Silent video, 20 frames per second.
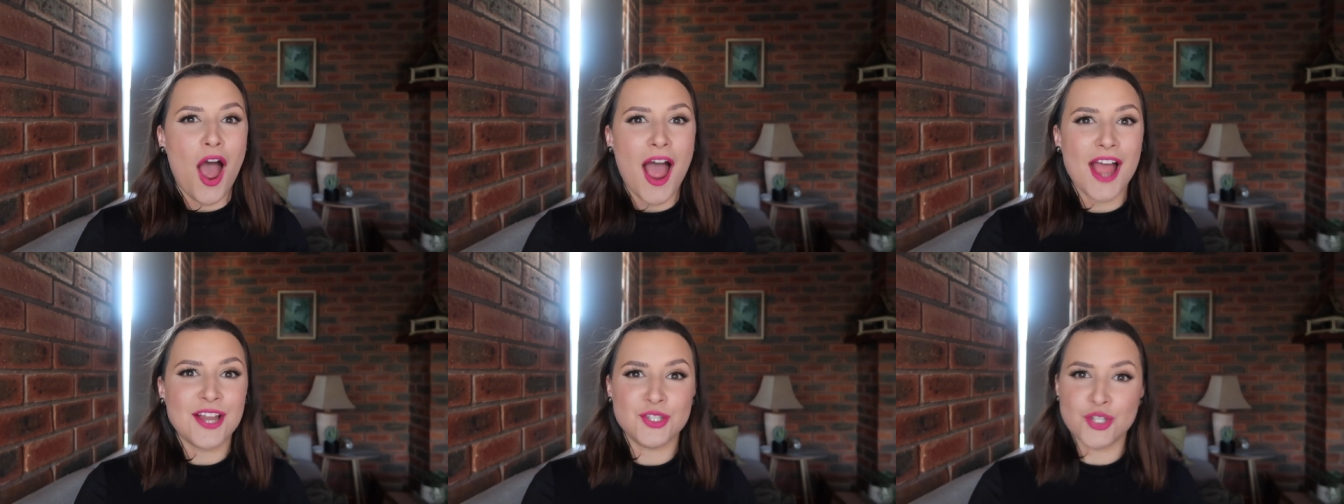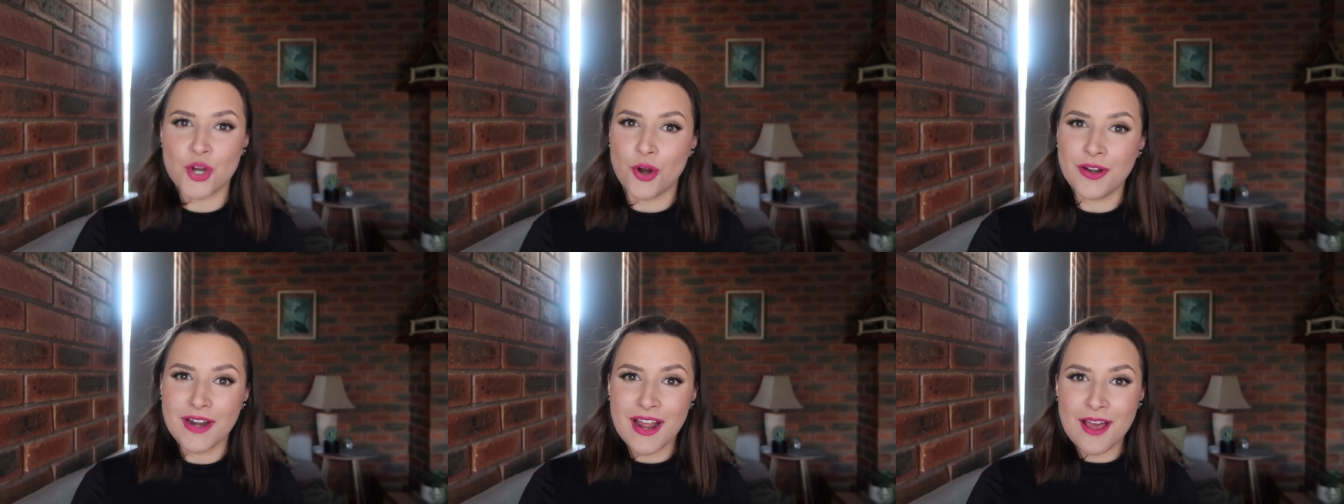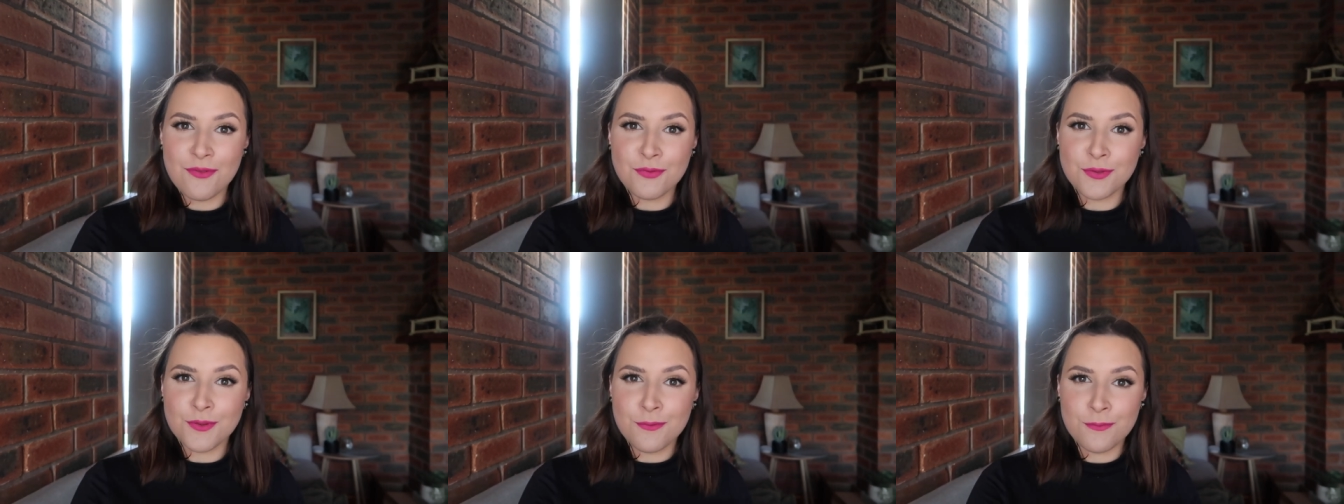I don't
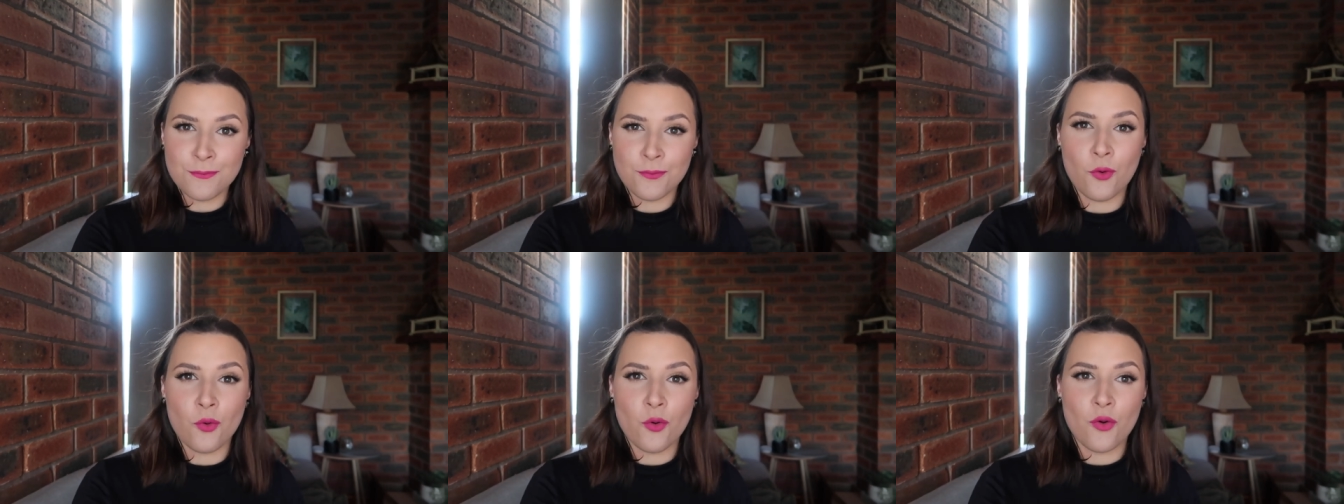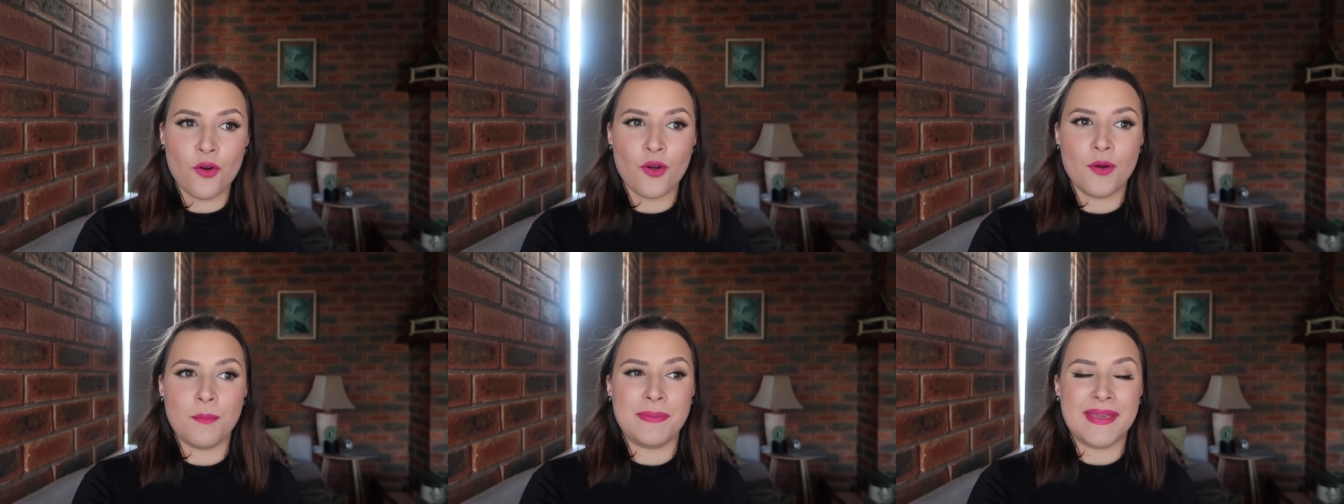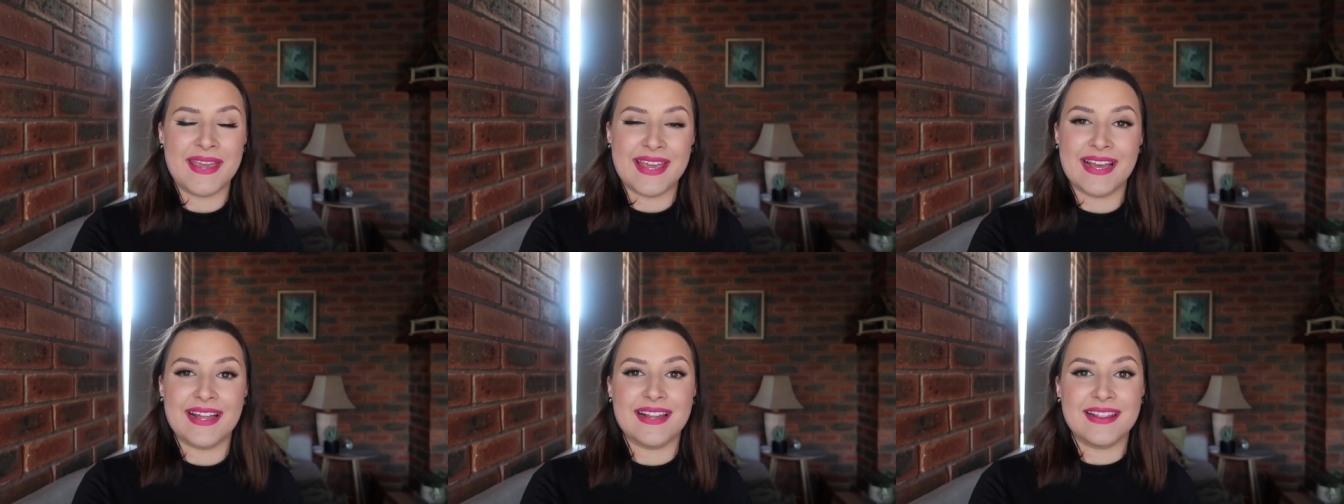have the four
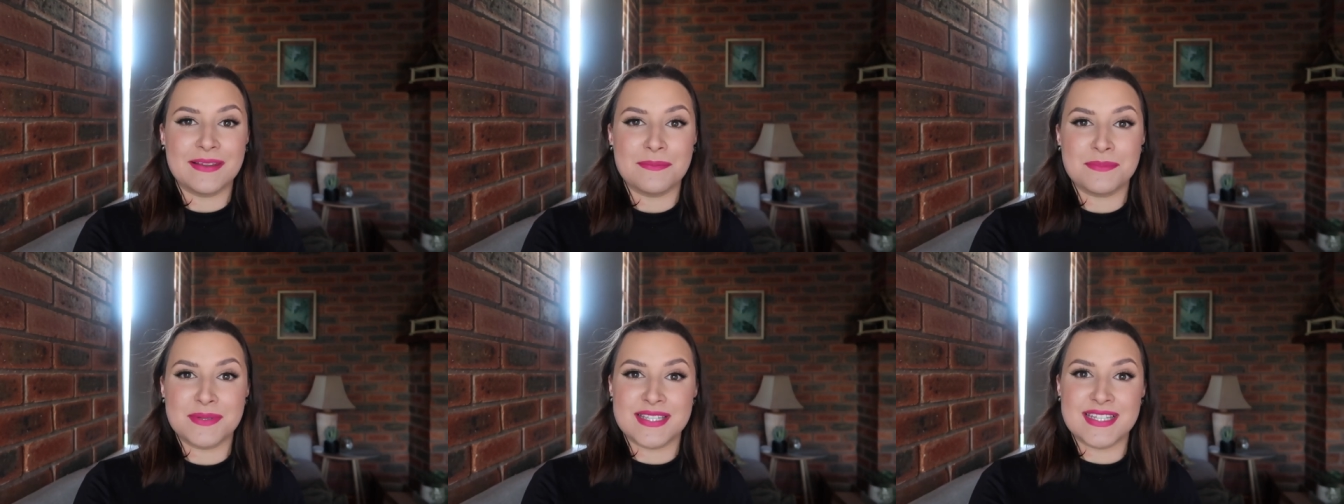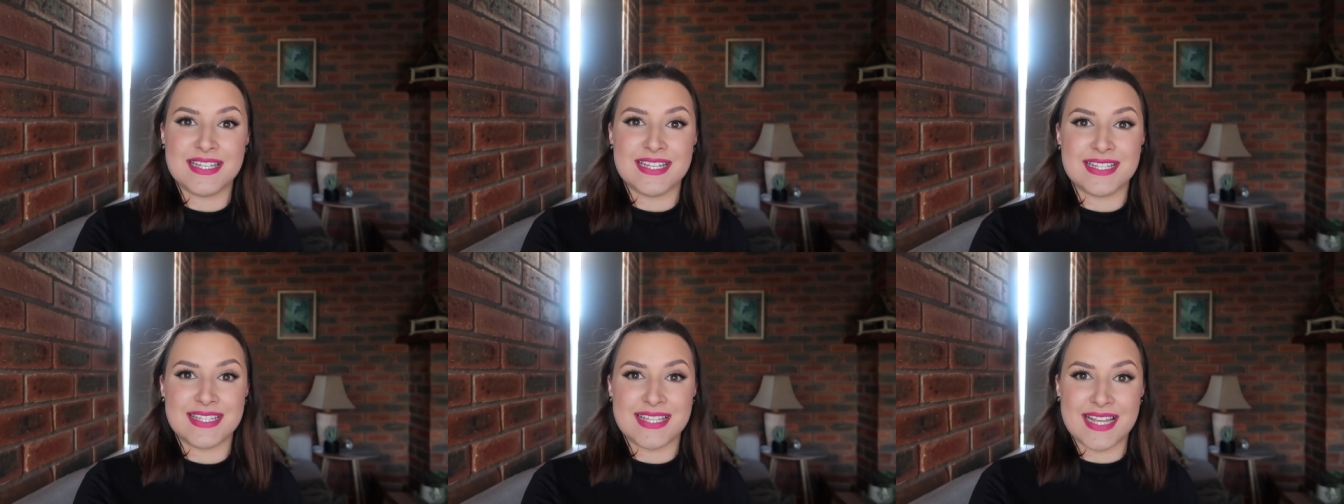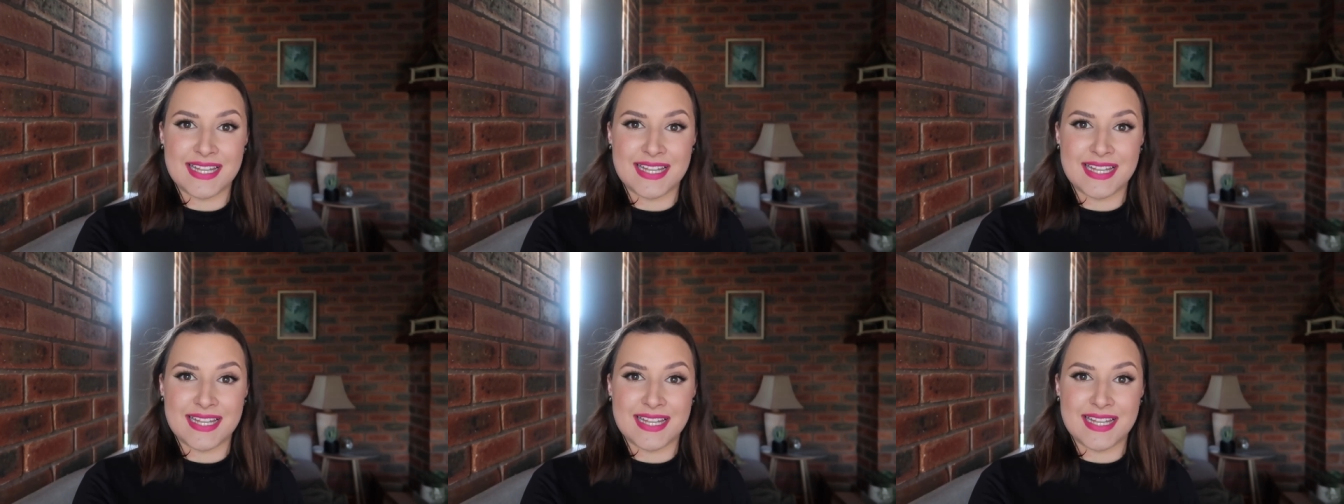pink lipsticks